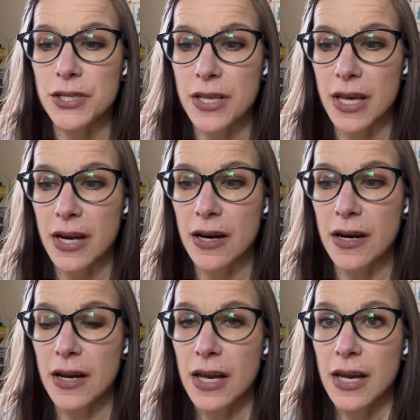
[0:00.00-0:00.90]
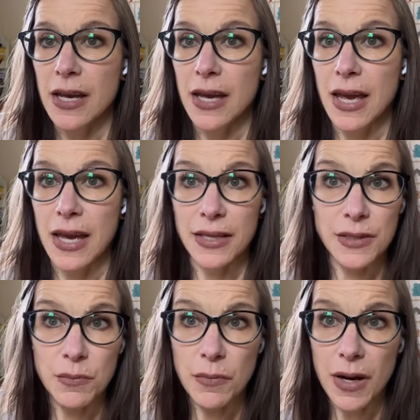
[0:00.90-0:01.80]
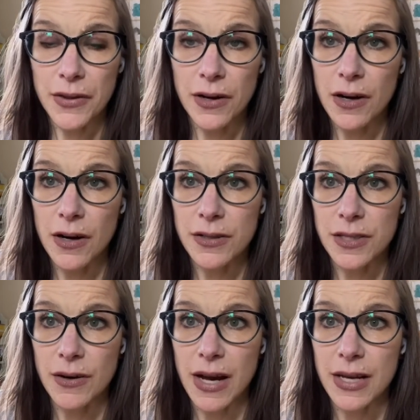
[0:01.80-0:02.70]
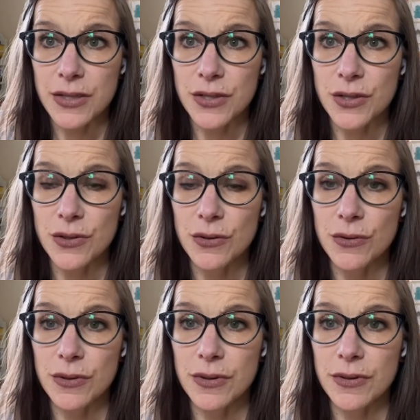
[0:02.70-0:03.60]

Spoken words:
there. Anne's mother also has to